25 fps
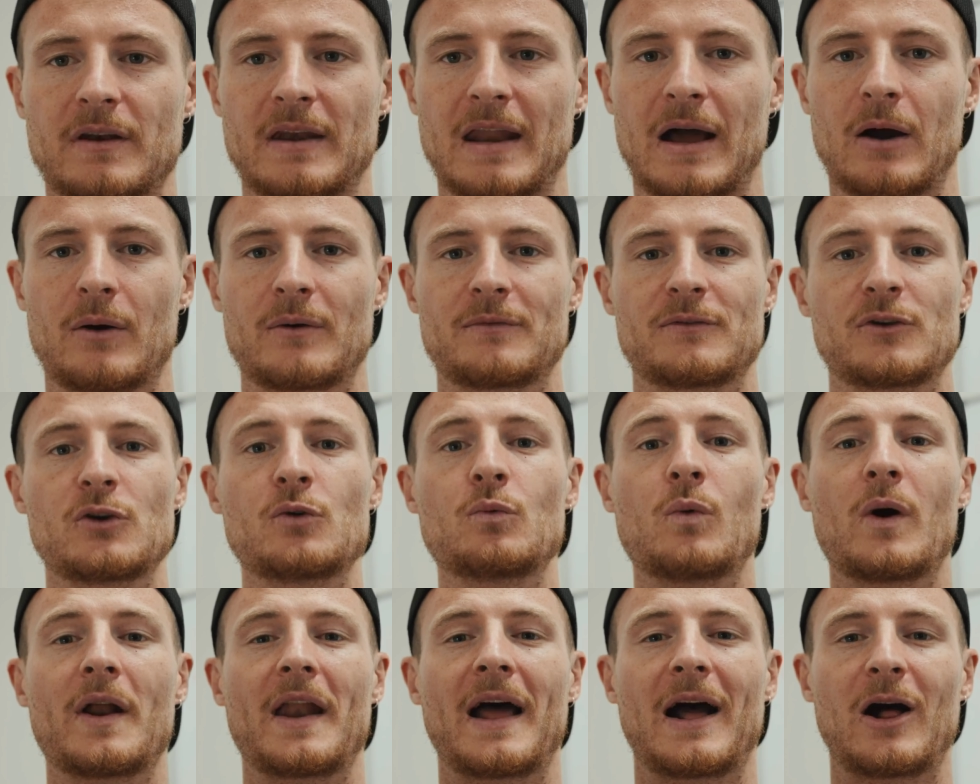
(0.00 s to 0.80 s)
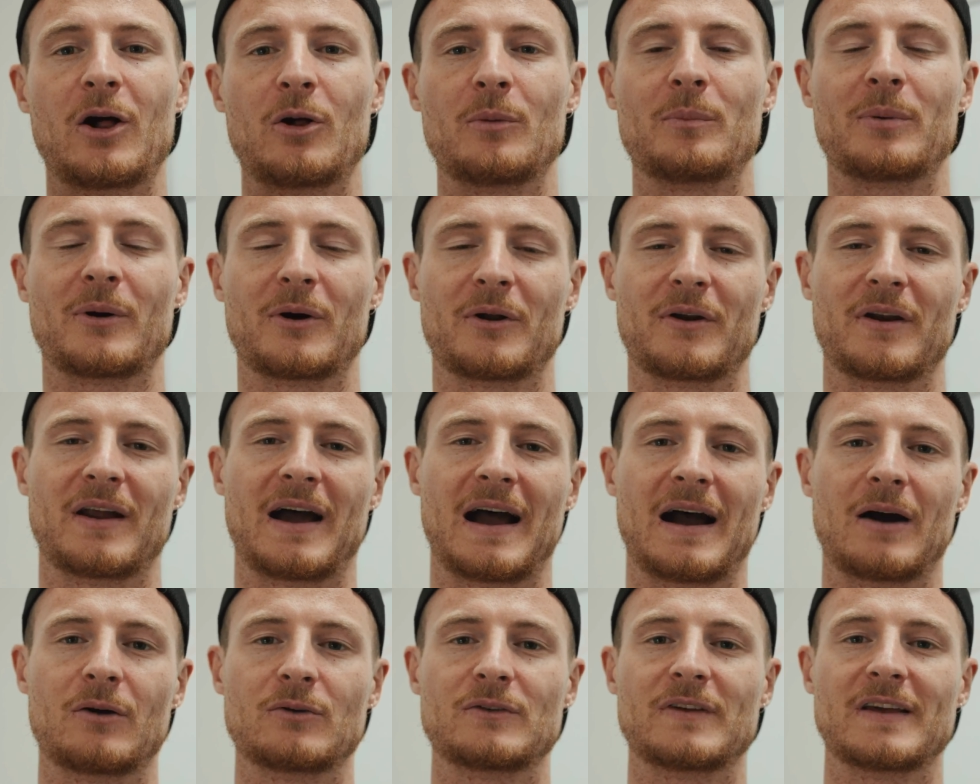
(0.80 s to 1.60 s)
Now, if you want help on
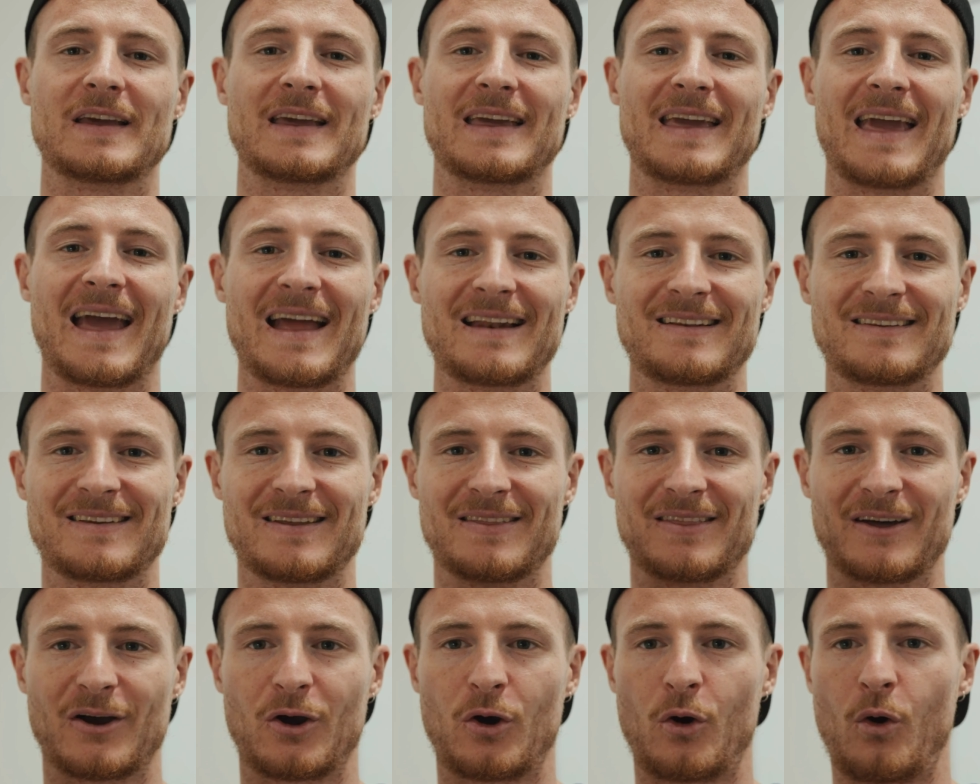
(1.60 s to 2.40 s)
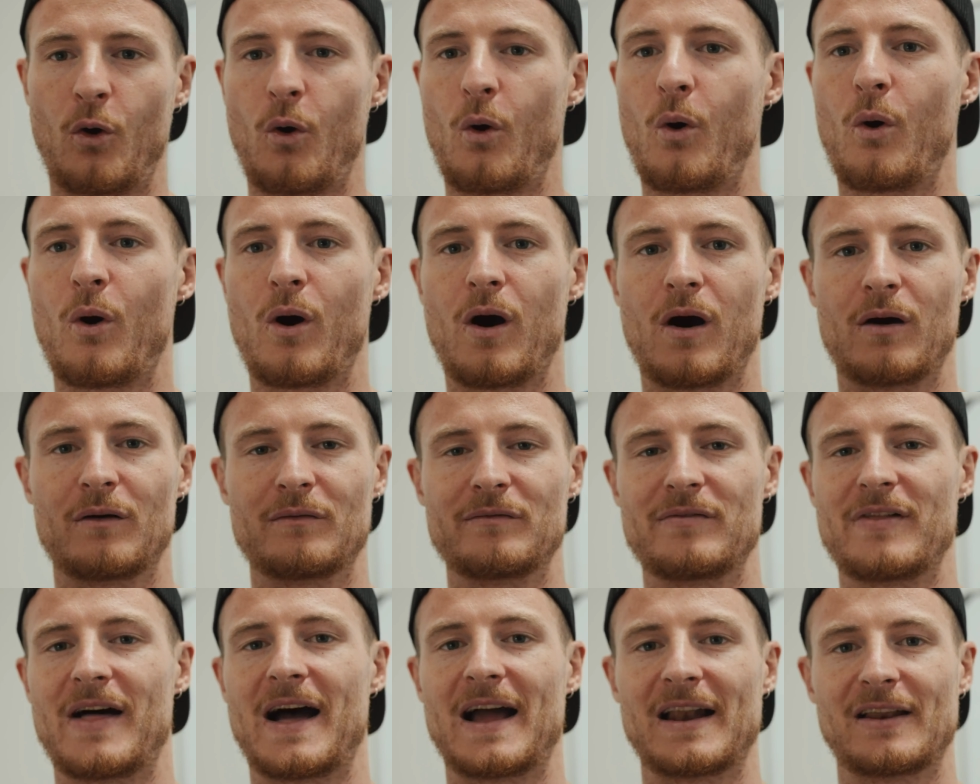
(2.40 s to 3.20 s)
how to get to the core
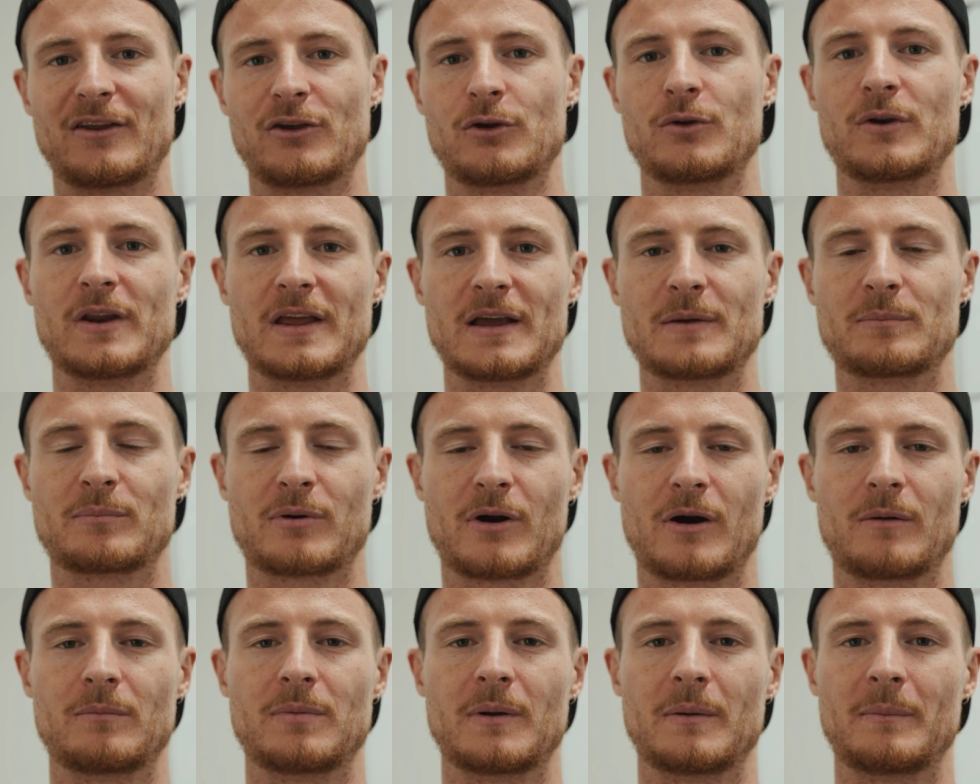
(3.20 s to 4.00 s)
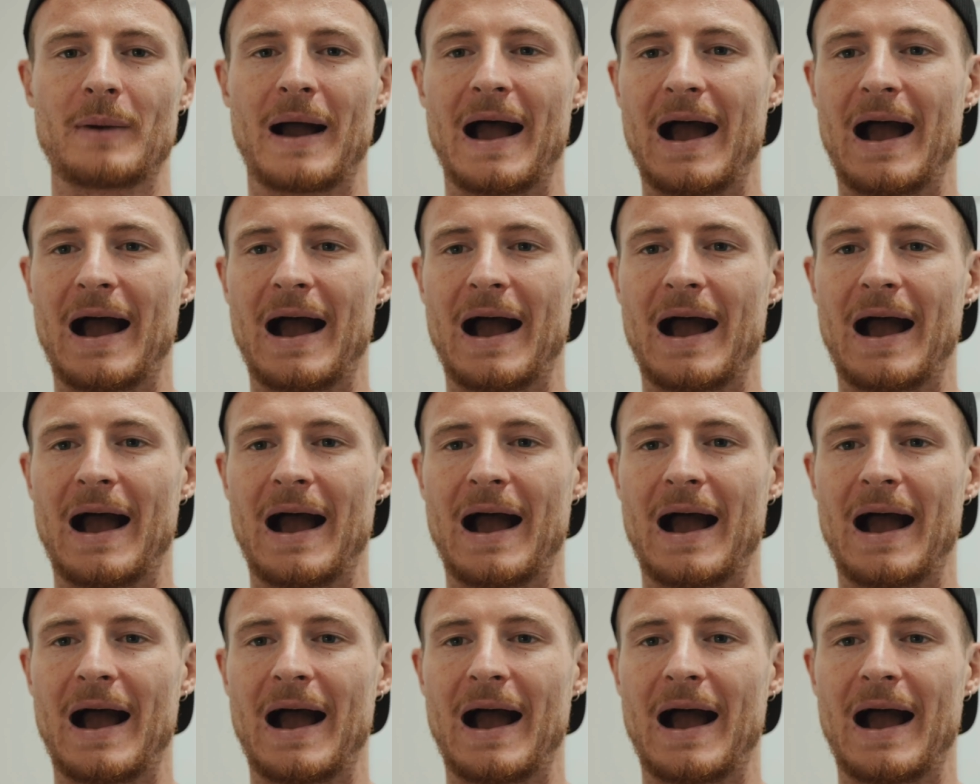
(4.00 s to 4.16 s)
of that unique problem,